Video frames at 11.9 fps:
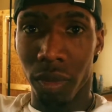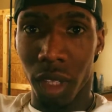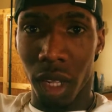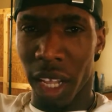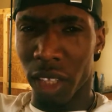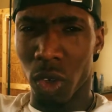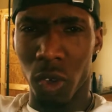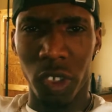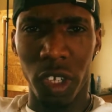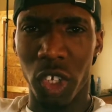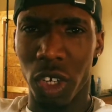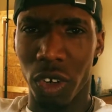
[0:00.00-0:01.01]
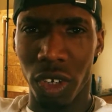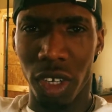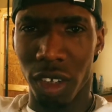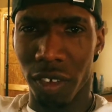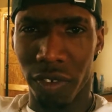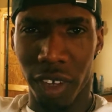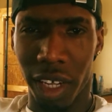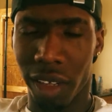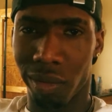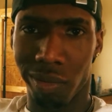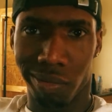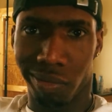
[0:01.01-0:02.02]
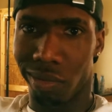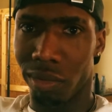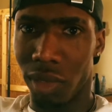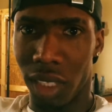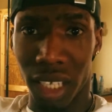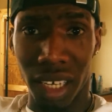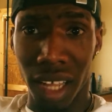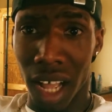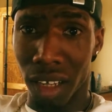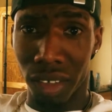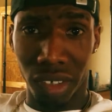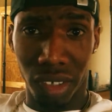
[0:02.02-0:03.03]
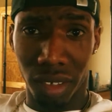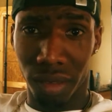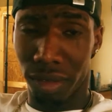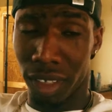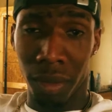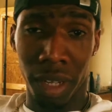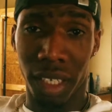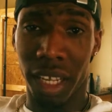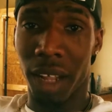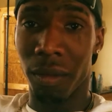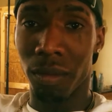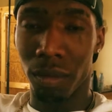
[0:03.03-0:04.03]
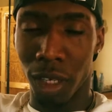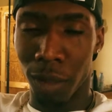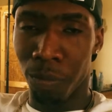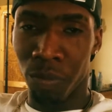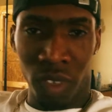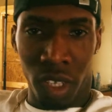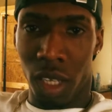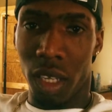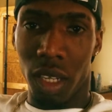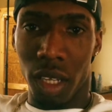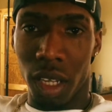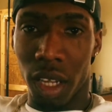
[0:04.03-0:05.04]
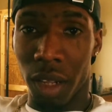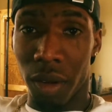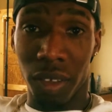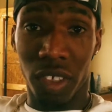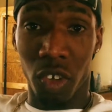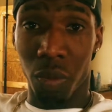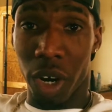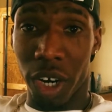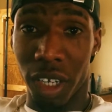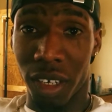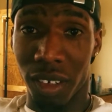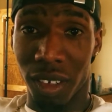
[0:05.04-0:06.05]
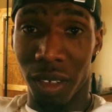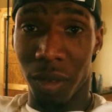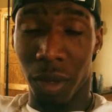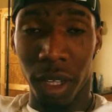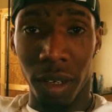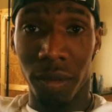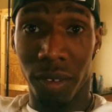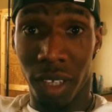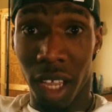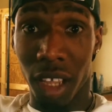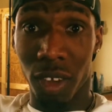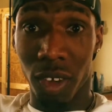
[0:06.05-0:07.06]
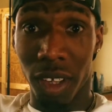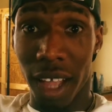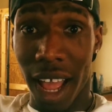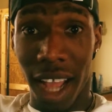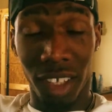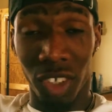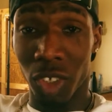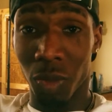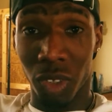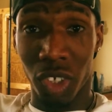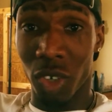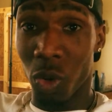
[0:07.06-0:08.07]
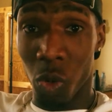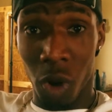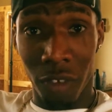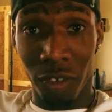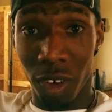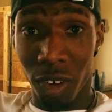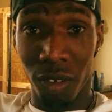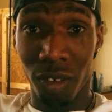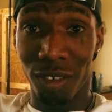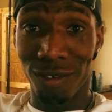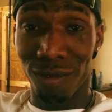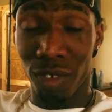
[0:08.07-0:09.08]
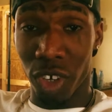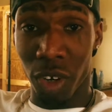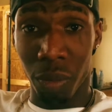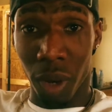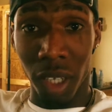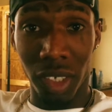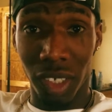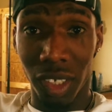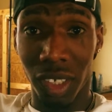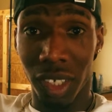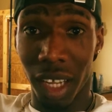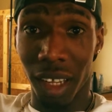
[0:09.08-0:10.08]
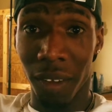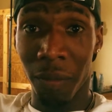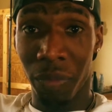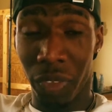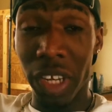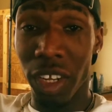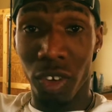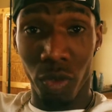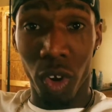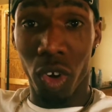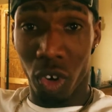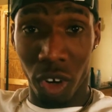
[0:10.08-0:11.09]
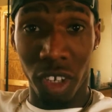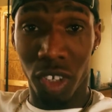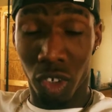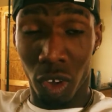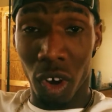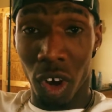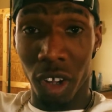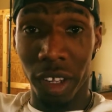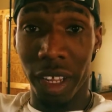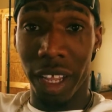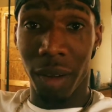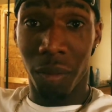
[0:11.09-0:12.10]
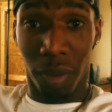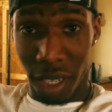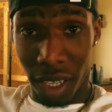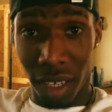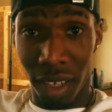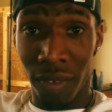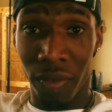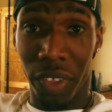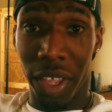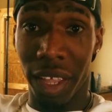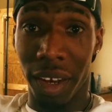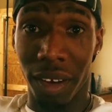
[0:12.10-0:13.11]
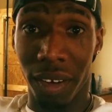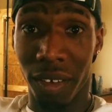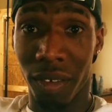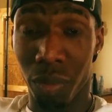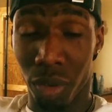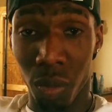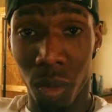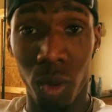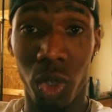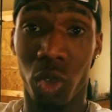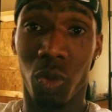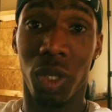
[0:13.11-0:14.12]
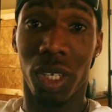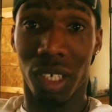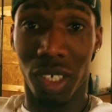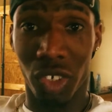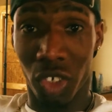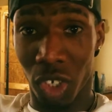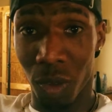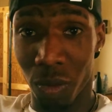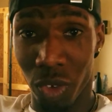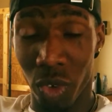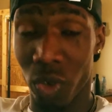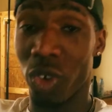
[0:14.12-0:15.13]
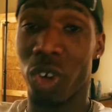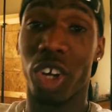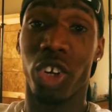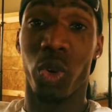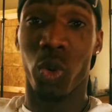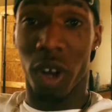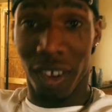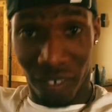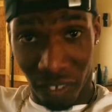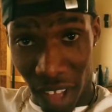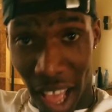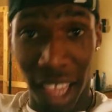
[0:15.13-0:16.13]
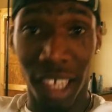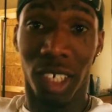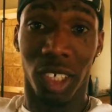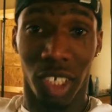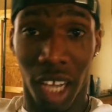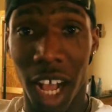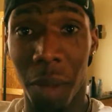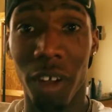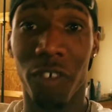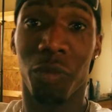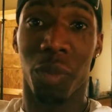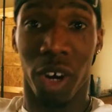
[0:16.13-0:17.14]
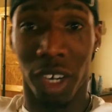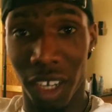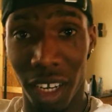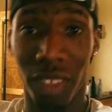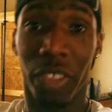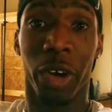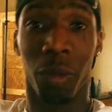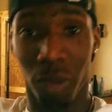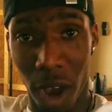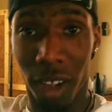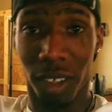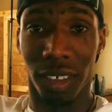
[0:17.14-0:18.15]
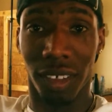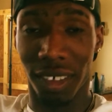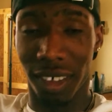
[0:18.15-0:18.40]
like the old stationery deal for like $10, something like that. But again, I still bargained. But yeah, I asked Jim. I said, whoever your boss is, like, they need to record this call and play it and promote you, because Jim, you do a fine job of marketing their products.